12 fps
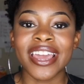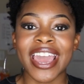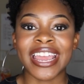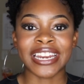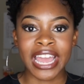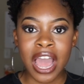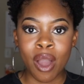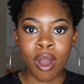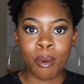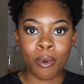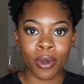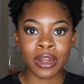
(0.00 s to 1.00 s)
And now
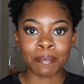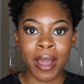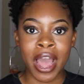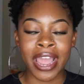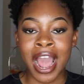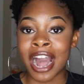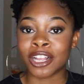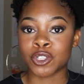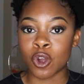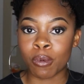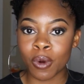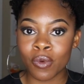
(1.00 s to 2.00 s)
I'm on my
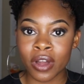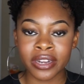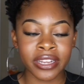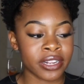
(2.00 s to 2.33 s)
October one,